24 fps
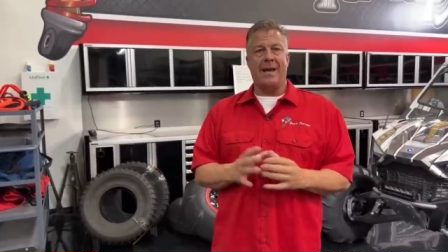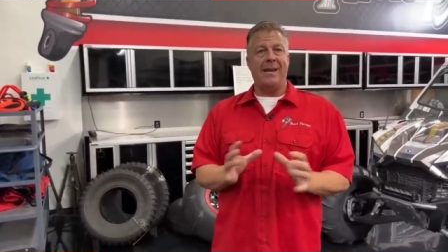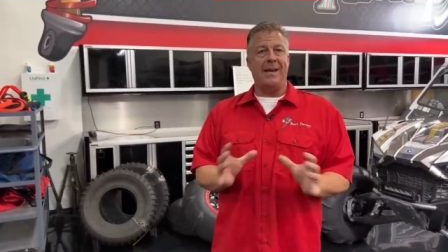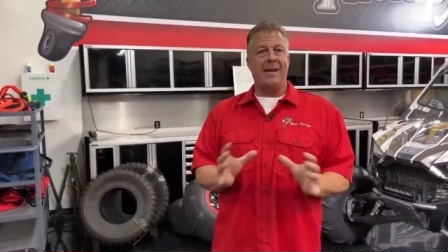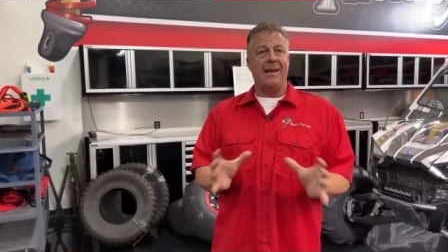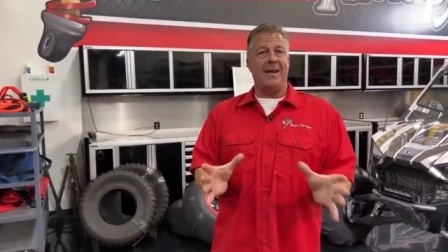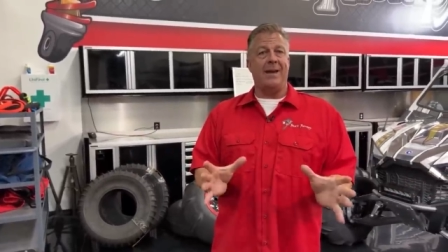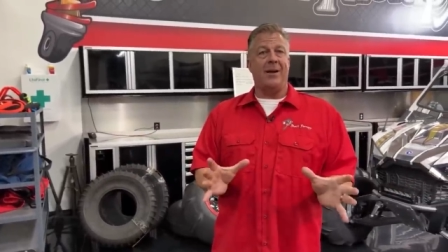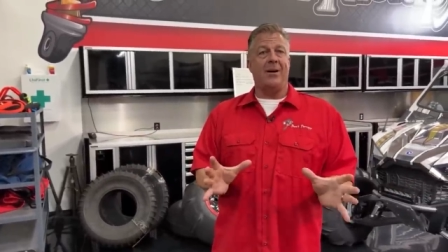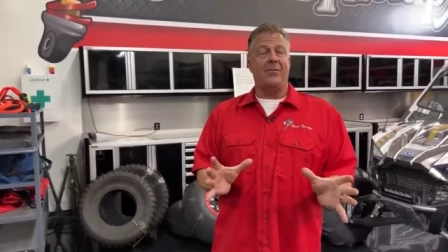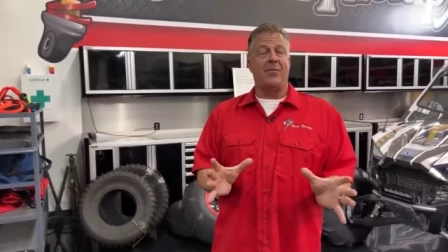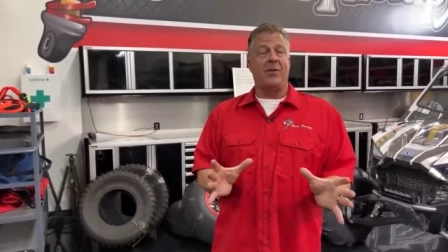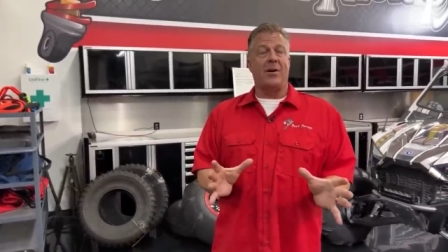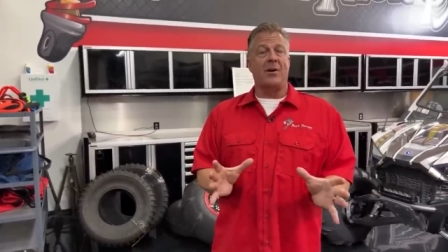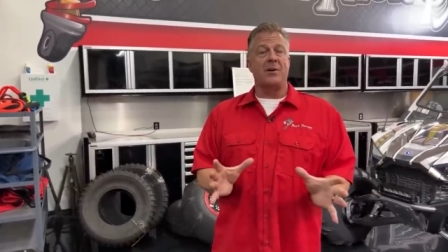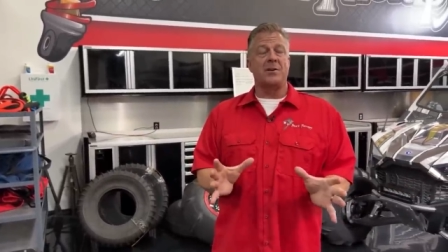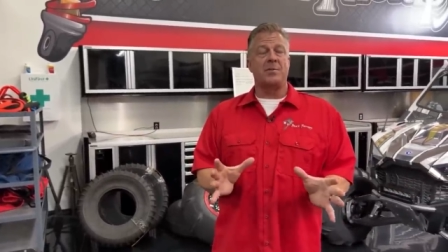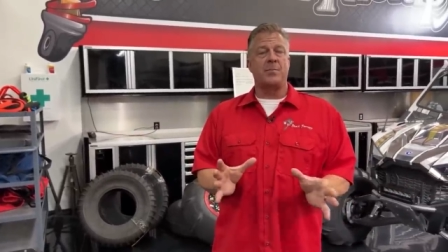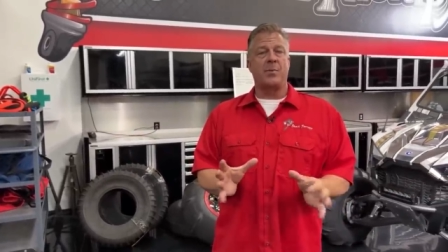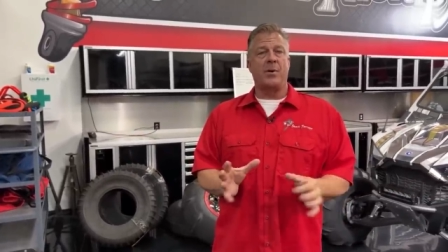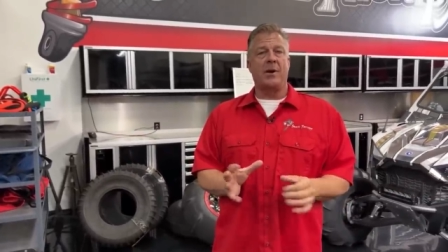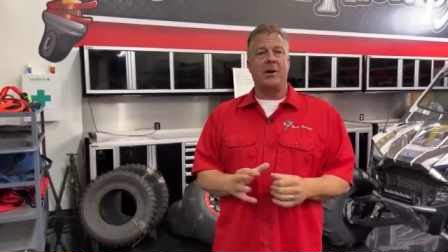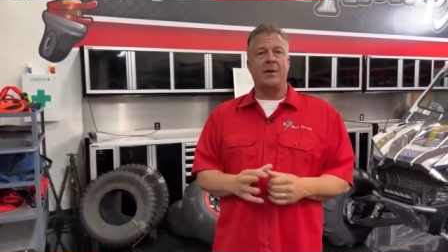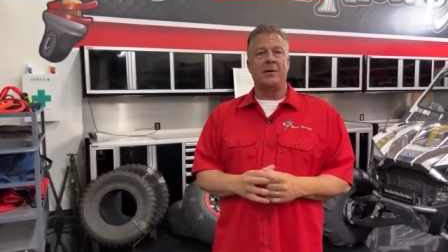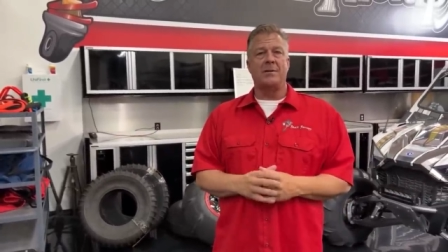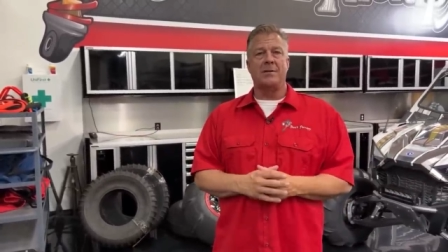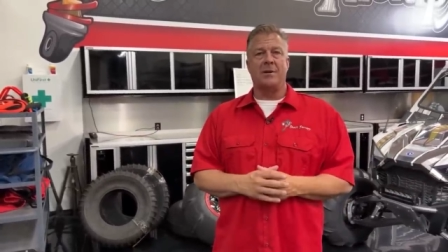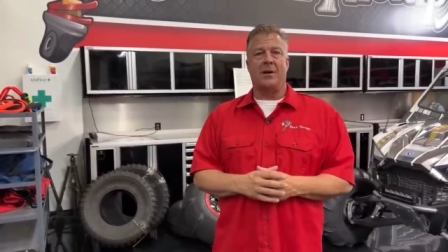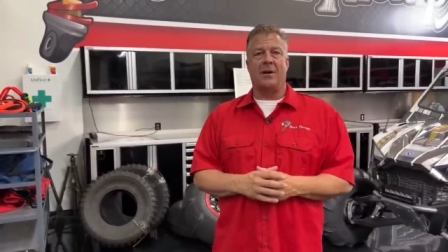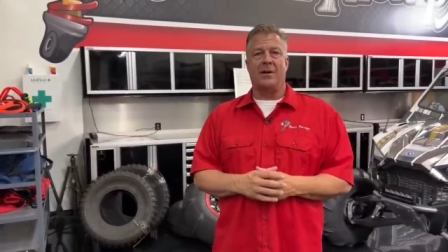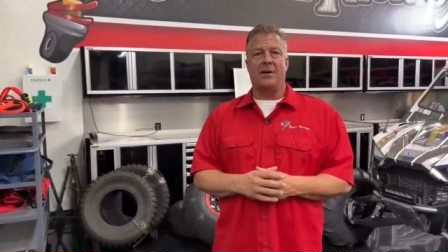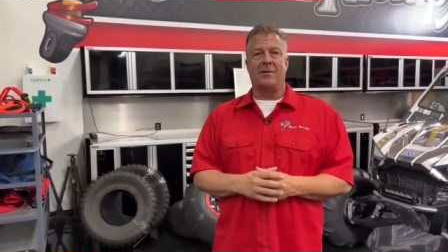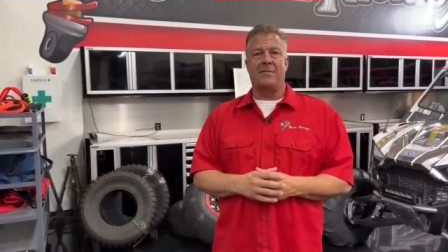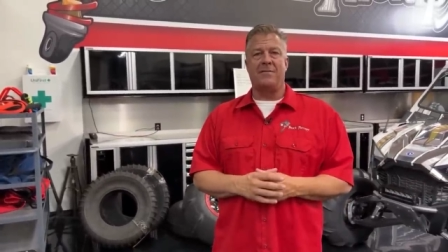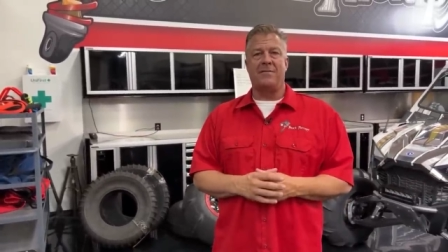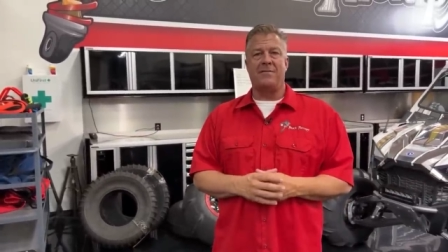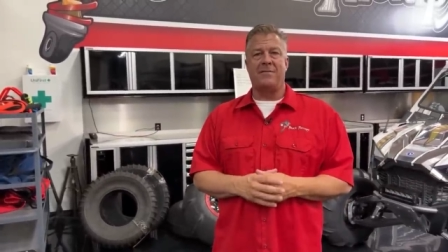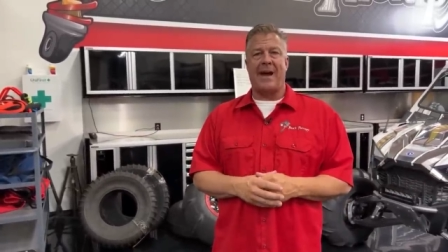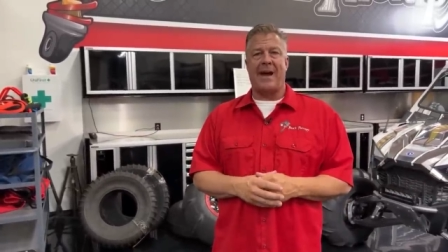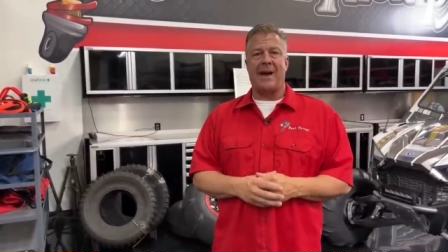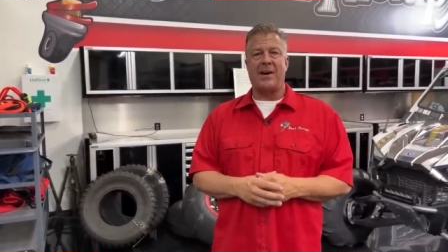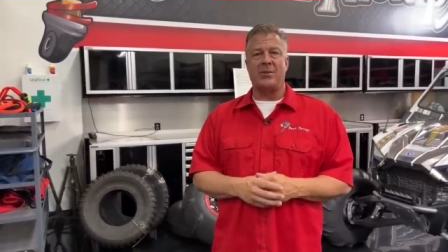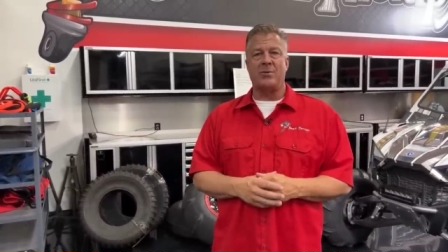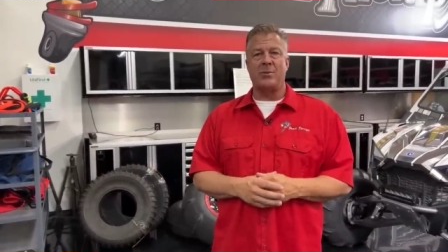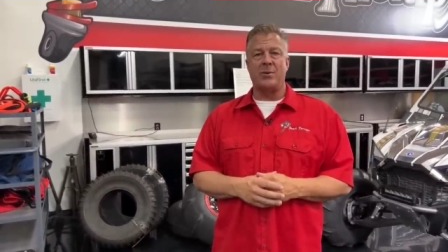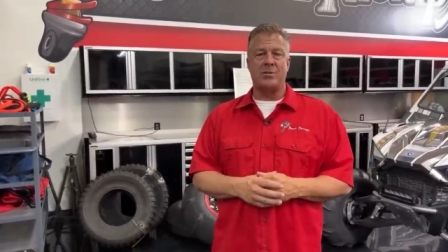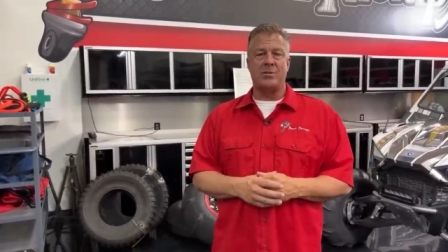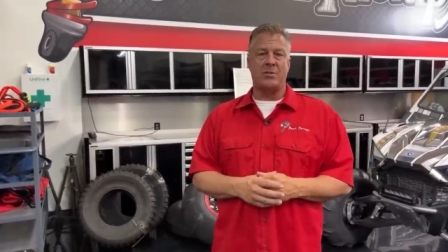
any of our springs on a factory